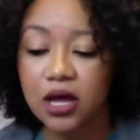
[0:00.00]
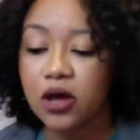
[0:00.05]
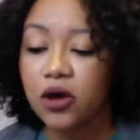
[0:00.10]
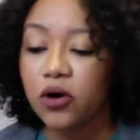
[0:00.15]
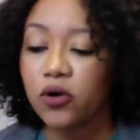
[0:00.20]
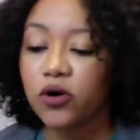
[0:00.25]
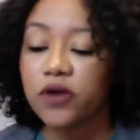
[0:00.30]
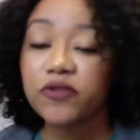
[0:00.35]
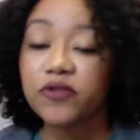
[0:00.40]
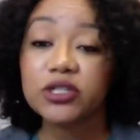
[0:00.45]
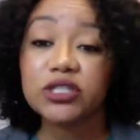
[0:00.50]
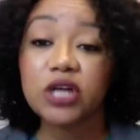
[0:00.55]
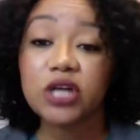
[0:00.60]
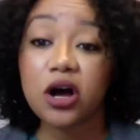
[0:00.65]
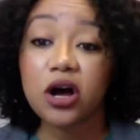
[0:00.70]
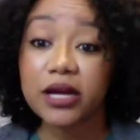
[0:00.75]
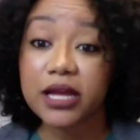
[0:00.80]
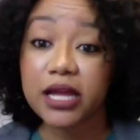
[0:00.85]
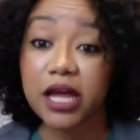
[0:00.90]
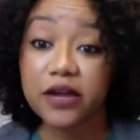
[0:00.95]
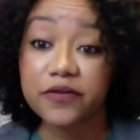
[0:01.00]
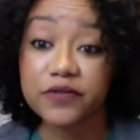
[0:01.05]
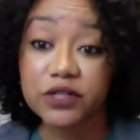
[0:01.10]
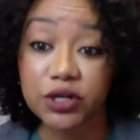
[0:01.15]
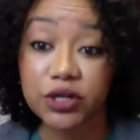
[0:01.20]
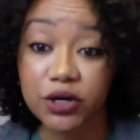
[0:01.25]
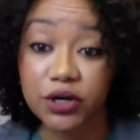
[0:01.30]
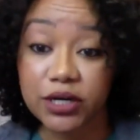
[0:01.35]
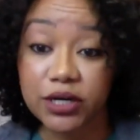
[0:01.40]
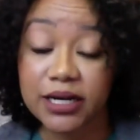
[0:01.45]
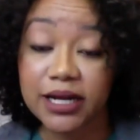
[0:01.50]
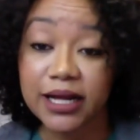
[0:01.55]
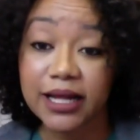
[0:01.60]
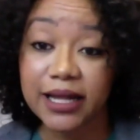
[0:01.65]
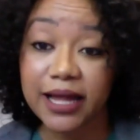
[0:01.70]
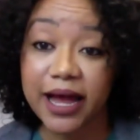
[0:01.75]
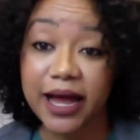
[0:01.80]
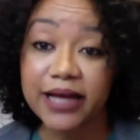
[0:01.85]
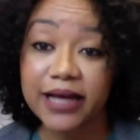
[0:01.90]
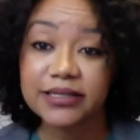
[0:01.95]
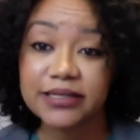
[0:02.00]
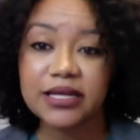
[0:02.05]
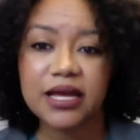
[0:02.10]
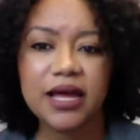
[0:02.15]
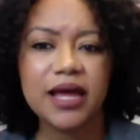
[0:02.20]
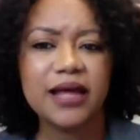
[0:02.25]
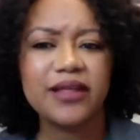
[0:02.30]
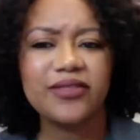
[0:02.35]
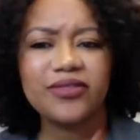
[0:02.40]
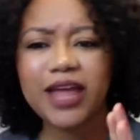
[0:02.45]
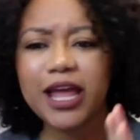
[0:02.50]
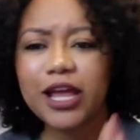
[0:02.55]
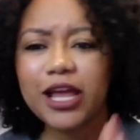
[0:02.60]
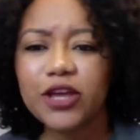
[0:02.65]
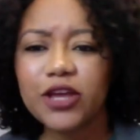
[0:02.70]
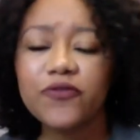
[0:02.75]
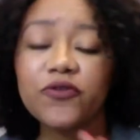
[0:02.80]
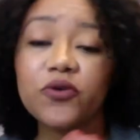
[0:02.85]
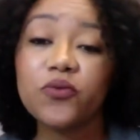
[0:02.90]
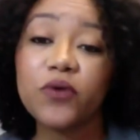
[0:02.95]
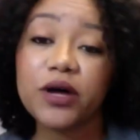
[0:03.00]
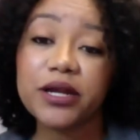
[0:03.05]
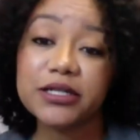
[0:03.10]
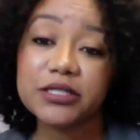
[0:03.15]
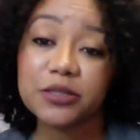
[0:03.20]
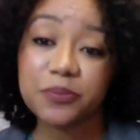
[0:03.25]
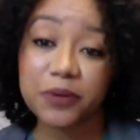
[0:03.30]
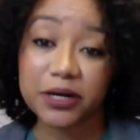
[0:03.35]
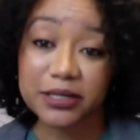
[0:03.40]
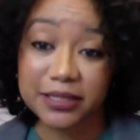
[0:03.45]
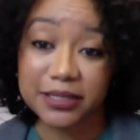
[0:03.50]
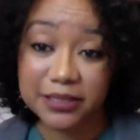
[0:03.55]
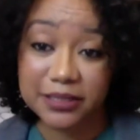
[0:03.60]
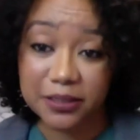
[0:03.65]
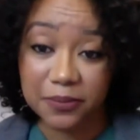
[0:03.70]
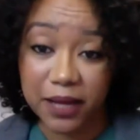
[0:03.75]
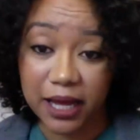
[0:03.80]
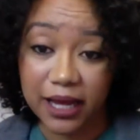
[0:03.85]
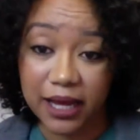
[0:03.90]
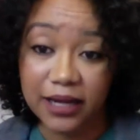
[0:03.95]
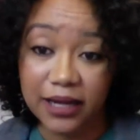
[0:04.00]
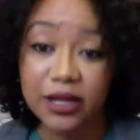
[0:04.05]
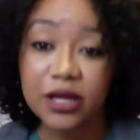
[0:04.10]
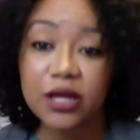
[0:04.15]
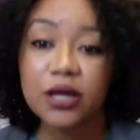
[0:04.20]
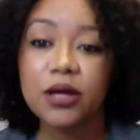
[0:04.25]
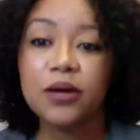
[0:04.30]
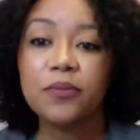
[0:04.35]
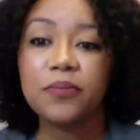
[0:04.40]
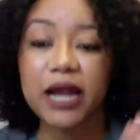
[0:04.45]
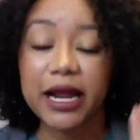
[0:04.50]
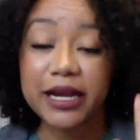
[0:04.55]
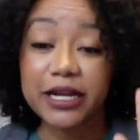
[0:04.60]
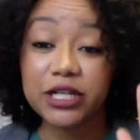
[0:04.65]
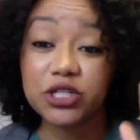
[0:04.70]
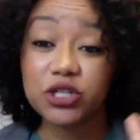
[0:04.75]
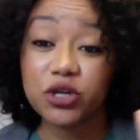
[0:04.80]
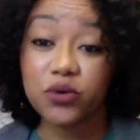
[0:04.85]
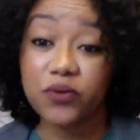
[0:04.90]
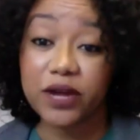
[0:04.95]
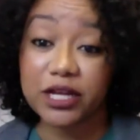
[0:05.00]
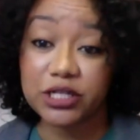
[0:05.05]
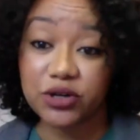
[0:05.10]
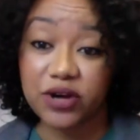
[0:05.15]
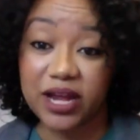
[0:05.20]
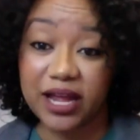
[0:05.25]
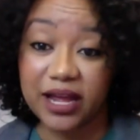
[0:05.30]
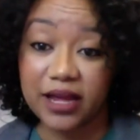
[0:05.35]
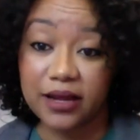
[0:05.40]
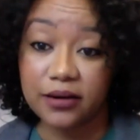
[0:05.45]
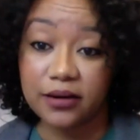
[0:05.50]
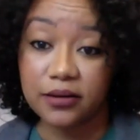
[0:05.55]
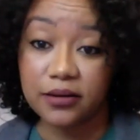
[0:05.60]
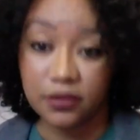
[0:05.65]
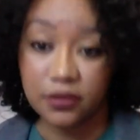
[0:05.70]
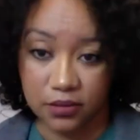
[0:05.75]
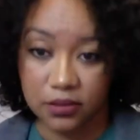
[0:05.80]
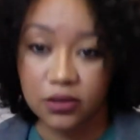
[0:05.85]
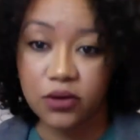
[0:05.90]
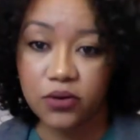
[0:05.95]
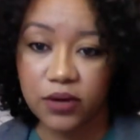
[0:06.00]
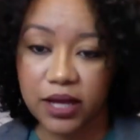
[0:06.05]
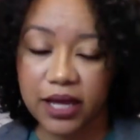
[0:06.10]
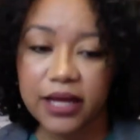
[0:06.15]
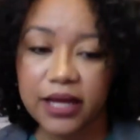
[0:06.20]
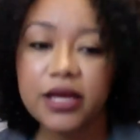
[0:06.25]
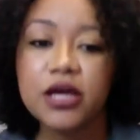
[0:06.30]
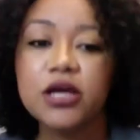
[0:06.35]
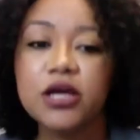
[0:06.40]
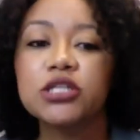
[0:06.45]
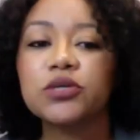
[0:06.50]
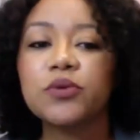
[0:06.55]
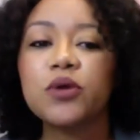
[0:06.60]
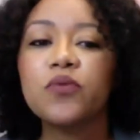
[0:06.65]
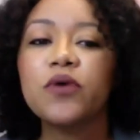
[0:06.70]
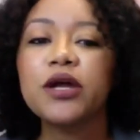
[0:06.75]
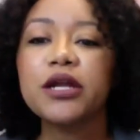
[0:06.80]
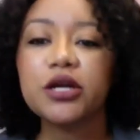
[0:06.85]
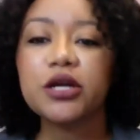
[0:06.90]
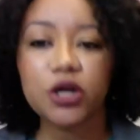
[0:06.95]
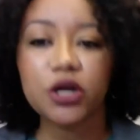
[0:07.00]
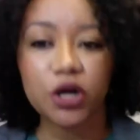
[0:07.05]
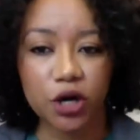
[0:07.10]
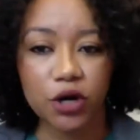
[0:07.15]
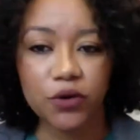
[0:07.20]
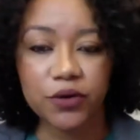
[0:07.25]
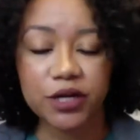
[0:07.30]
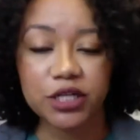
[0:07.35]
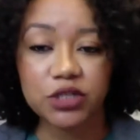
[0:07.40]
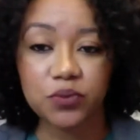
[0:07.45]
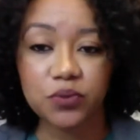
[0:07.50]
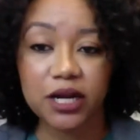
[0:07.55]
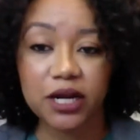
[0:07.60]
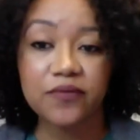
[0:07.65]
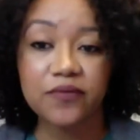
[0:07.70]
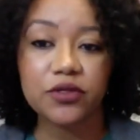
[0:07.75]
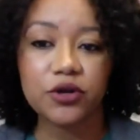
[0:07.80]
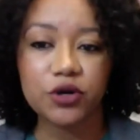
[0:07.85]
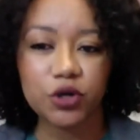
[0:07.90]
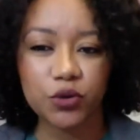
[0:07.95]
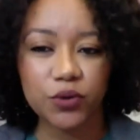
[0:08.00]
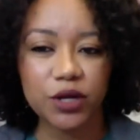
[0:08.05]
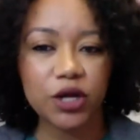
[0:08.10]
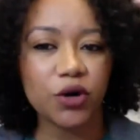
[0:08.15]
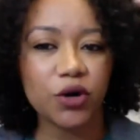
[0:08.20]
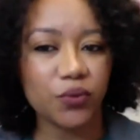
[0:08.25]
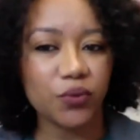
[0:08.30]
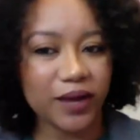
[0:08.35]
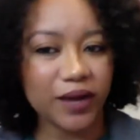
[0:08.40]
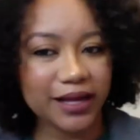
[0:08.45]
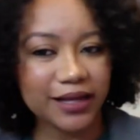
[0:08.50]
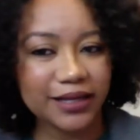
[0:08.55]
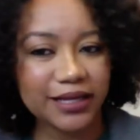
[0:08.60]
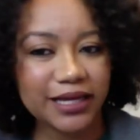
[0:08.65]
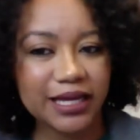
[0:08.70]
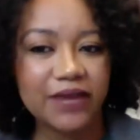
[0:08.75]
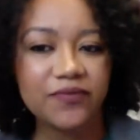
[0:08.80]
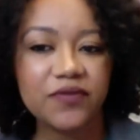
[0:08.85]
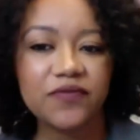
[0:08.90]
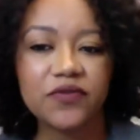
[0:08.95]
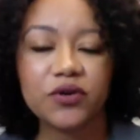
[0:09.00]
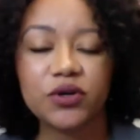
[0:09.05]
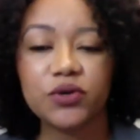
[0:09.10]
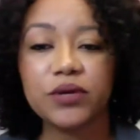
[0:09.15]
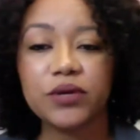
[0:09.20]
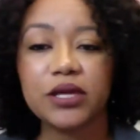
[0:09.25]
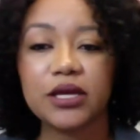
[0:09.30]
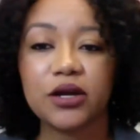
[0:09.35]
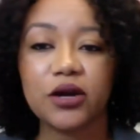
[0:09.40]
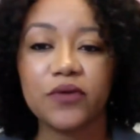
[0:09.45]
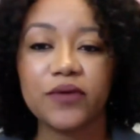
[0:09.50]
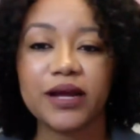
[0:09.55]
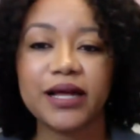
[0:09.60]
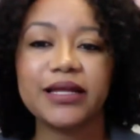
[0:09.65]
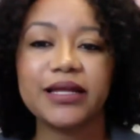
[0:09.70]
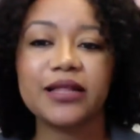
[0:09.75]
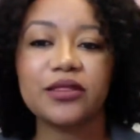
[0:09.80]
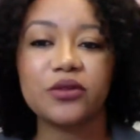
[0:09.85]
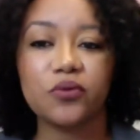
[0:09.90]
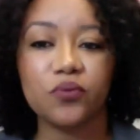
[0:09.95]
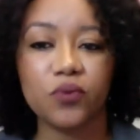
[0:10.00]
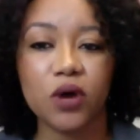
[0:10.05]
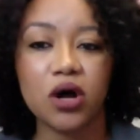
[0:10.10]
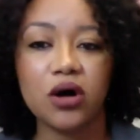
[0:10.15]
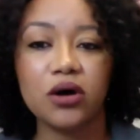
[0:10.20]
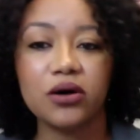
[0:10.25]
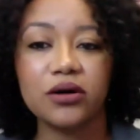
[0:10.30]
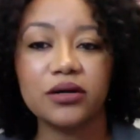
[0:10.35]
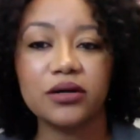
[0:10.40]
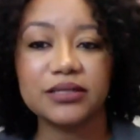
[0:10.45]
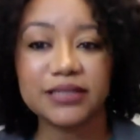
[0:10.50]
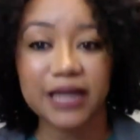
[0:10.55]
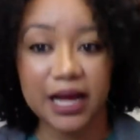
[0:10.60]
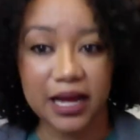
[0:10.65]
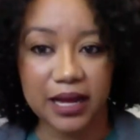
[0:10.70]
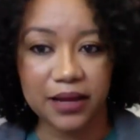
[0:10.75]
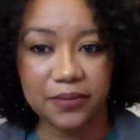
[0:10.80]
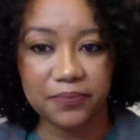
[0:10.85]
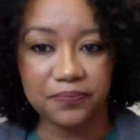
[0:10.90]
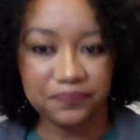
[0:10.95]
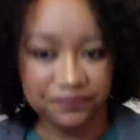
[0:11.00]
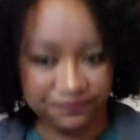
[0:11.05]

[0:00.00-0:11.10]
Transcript: Or if they're talking out of turn in the class, thank you for wanting to participate, but I need you to raise your hand, okay? So we want to encourage whatever they're doing correctly, even if they're doing it correctly at the wrong time.